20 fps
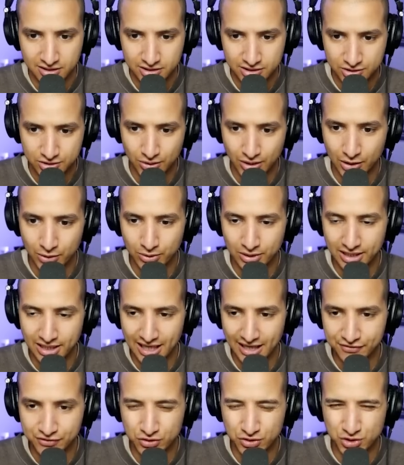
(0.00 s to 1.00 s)
So I really
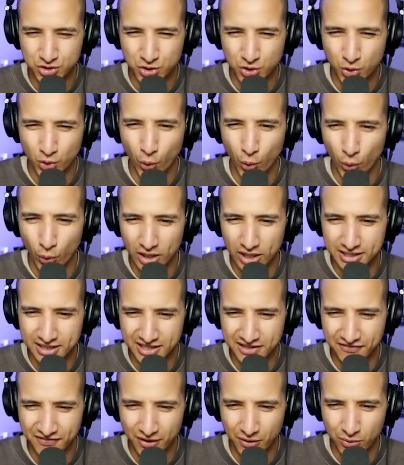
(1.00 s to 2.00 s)
have to squint
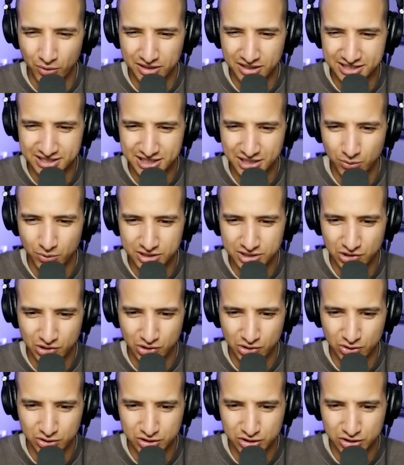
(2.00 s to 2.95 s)
if I want to see what's on those